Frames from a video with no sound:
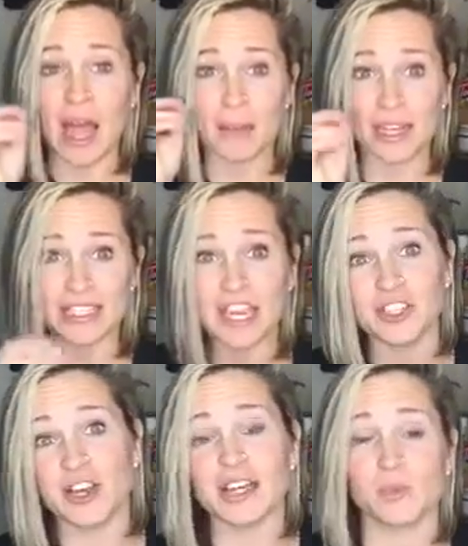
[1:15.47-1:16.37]
I'm gonna tell
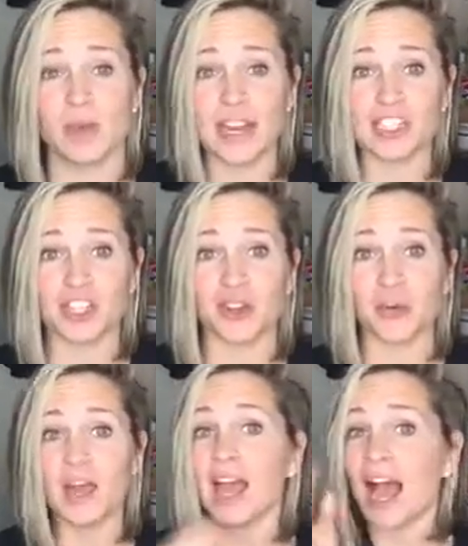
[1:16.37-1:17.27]
you guys what I
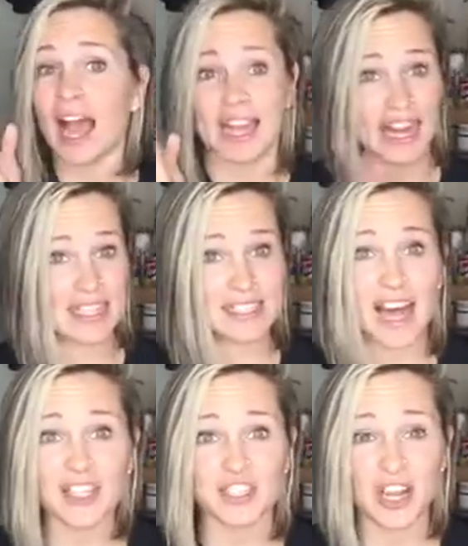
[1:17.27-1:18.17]
do. It has
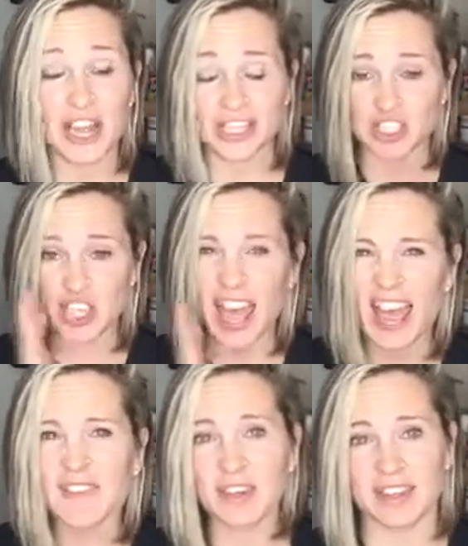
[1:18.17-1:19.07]
not changed.
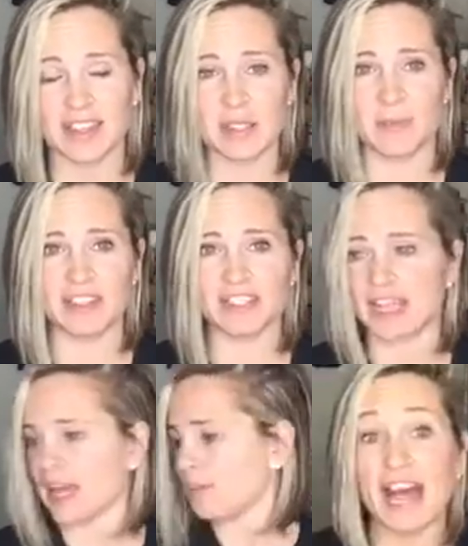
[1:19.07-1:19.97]
Everything has been the
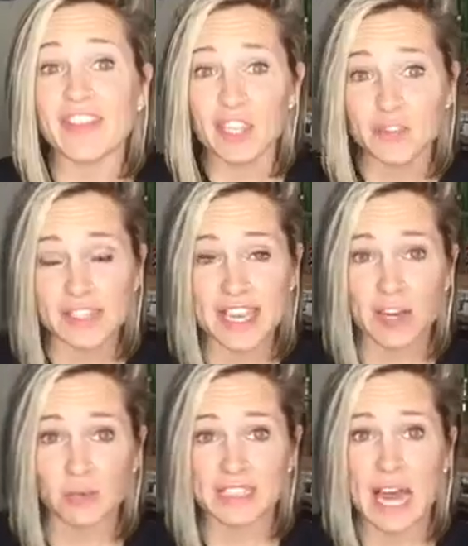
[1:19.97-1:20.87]
same. Now that you've
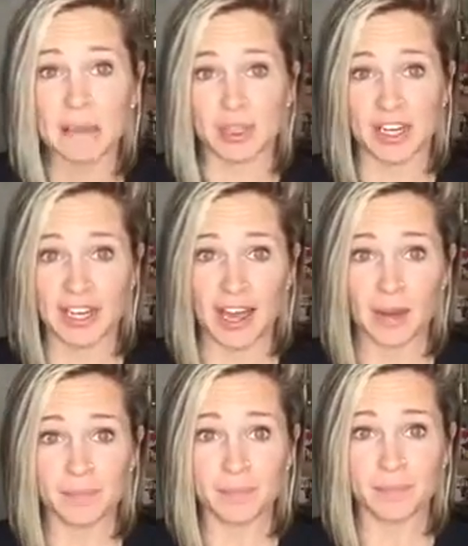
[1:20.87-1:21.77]
decided what time you're getting
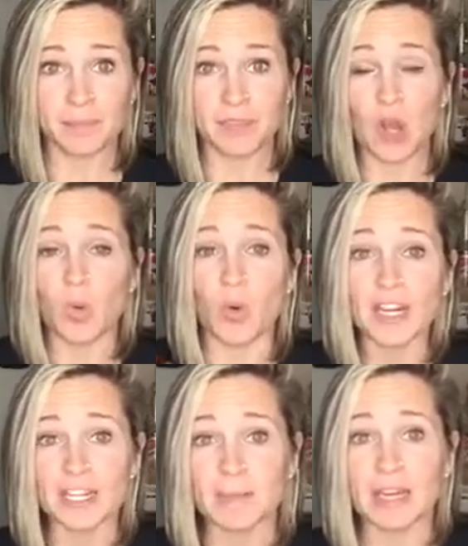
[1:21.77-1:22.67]
up,
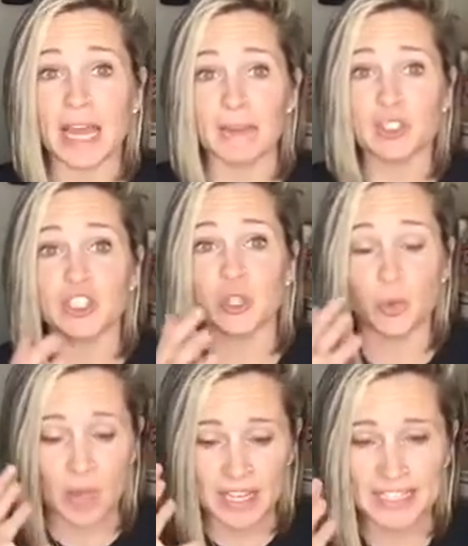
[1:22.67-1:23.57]
we're gonna be able
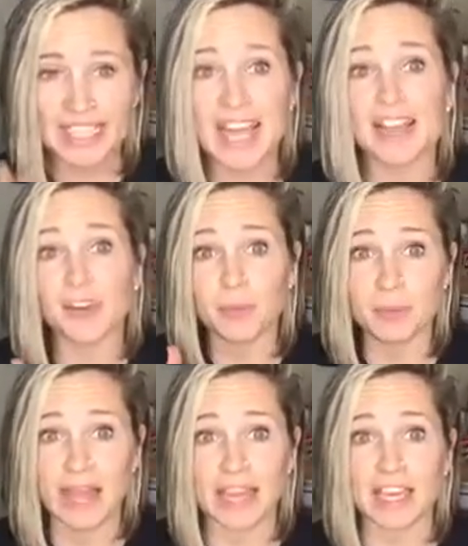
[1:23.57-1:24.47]
to tailor
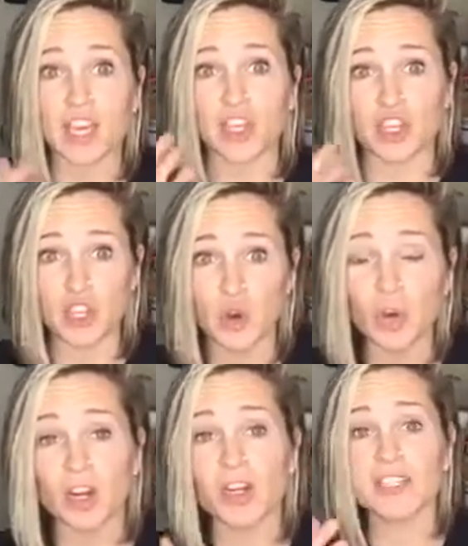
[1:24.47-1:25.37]
make
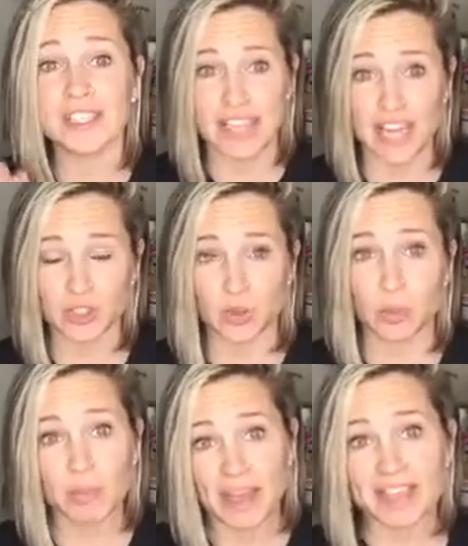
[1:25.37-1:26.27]
your schedule
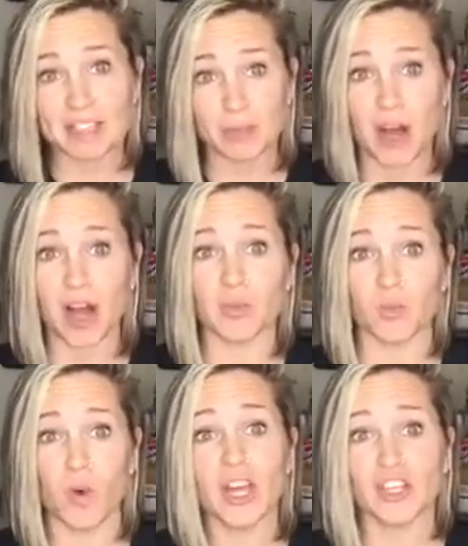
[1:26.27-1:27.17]
based
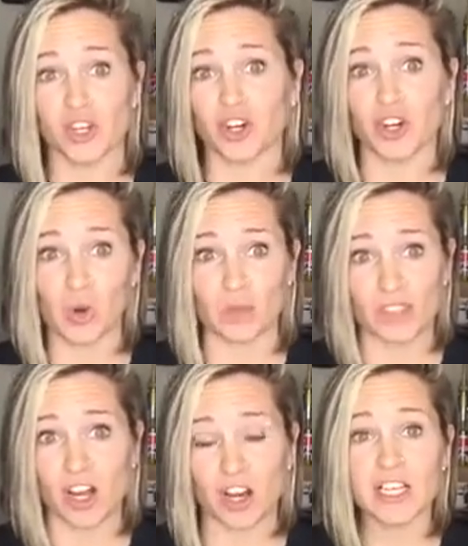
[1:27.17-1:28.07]
upon what your goals
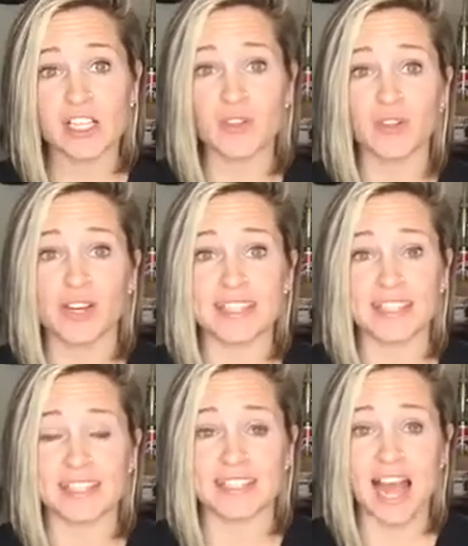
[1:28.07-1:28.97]
are. So for
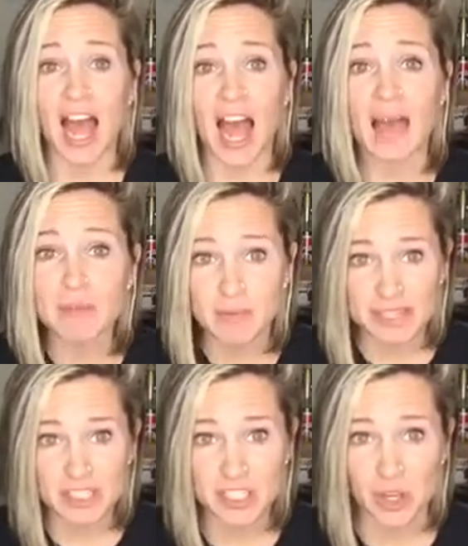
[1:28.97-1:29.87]
instance, I'm a
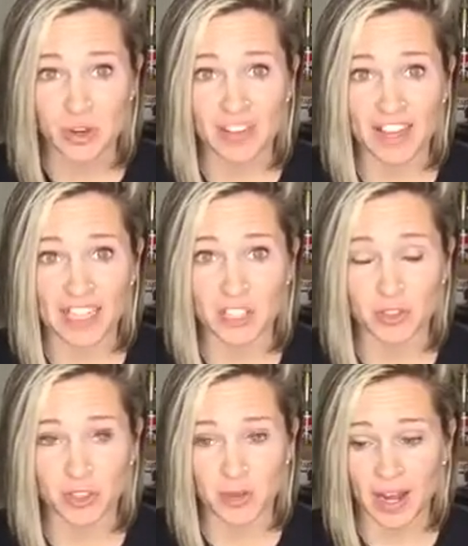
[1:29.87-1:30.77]
business owner, like I
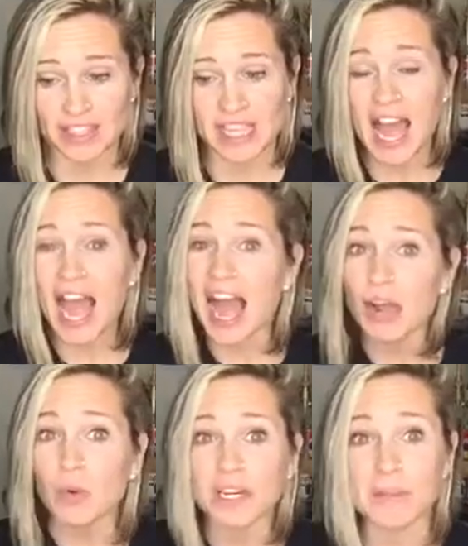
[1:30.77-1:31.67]
told you guys.
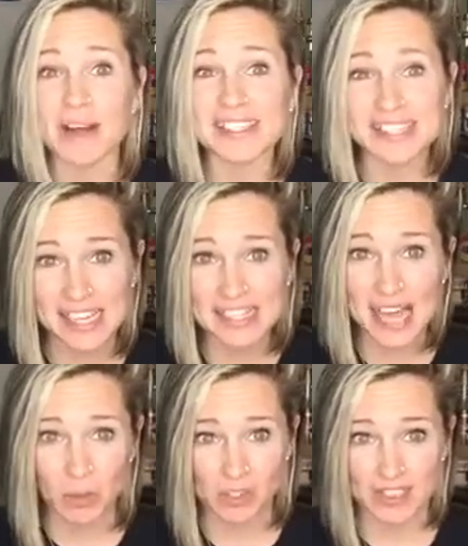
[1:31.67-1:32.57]
I work about 6
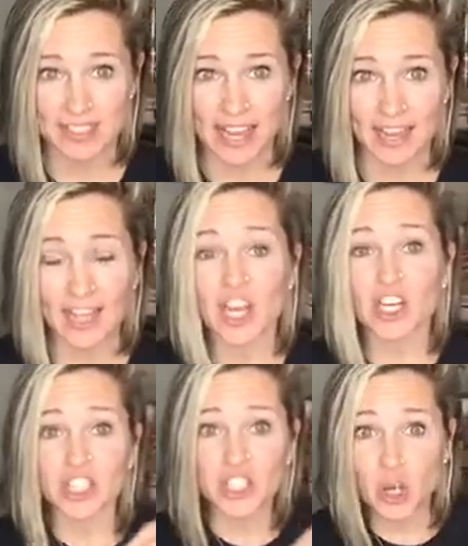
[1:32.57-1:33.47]
hours a day.
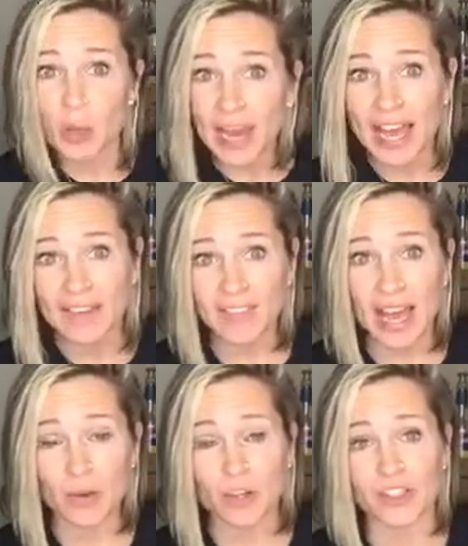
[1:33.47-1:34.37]
2.5
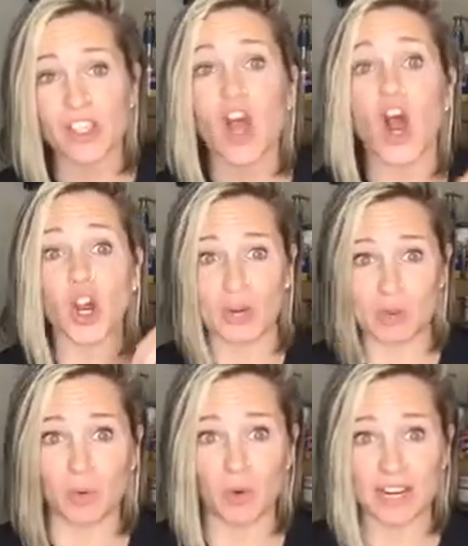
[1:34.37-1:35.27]
hours are in the
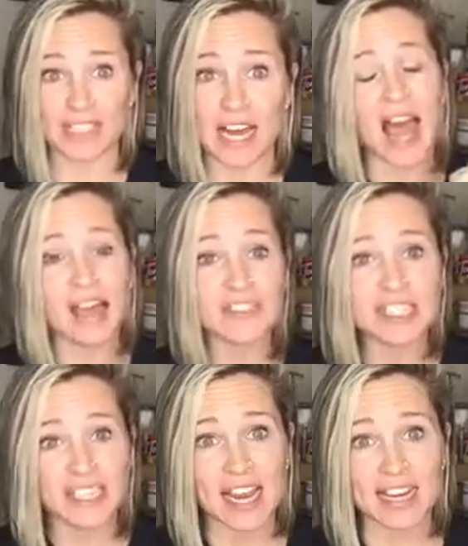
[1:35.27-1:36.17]
morning time. I've
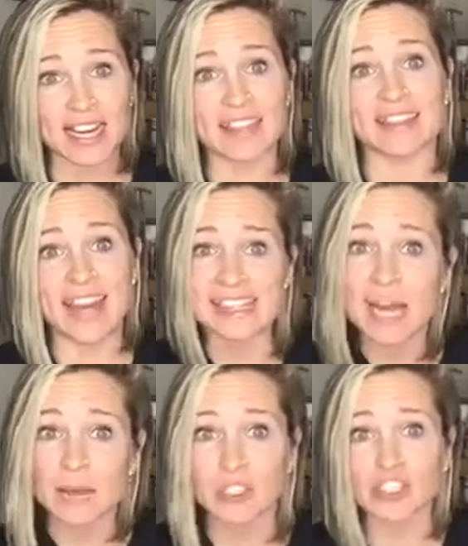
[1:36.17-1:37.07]
decided that that's
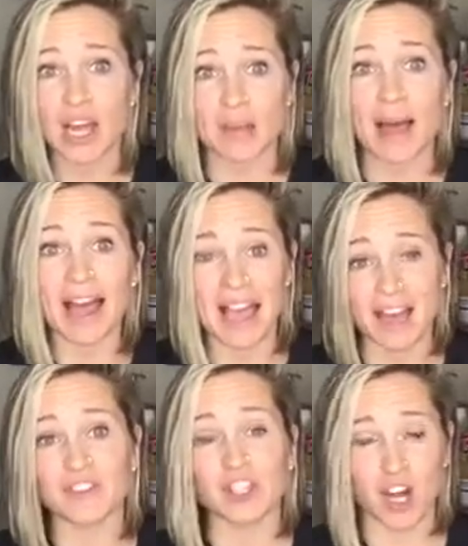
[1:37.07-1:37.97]
how much time I
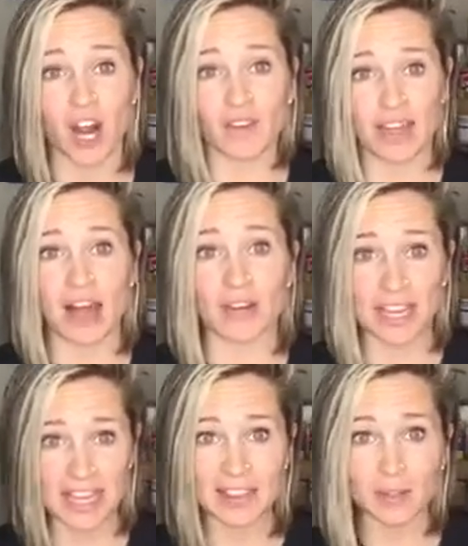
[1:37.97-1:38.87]
have to carve out
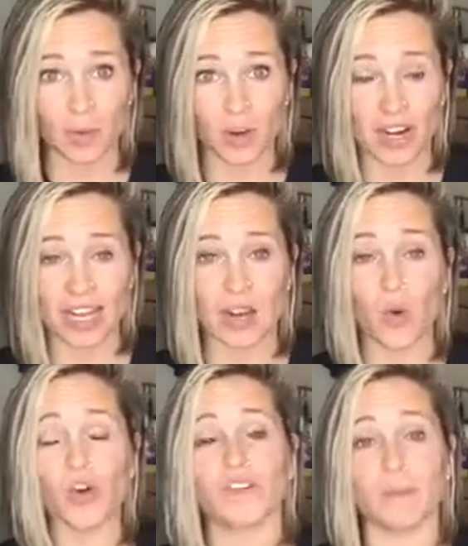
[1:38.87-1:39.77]
in the morning in
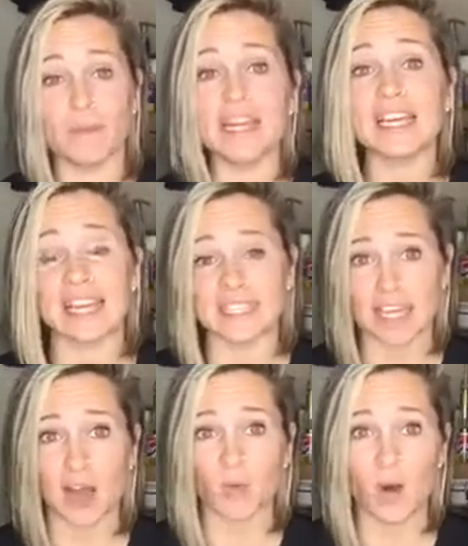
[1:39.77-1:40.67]
order for me to get
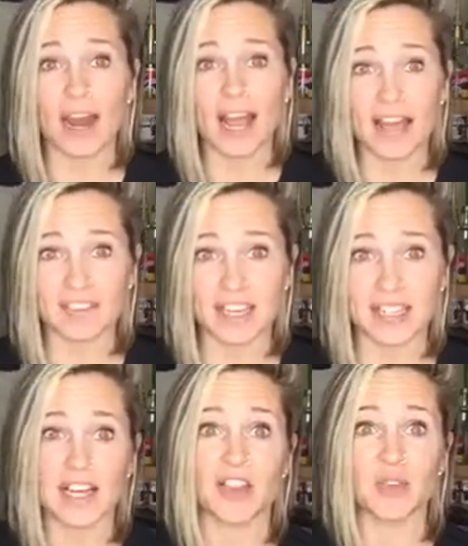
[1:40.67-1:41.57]
done what I have to
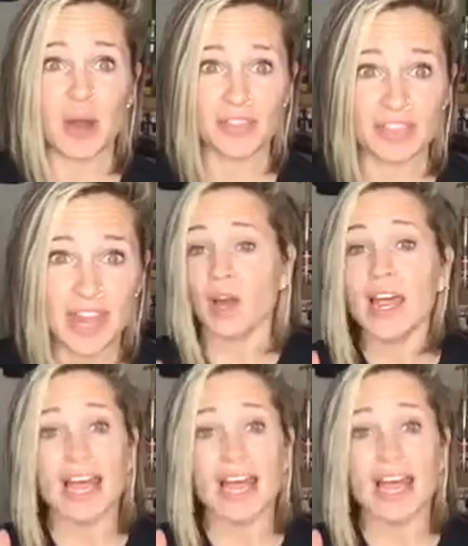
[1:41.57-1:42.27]
get done throughout the day.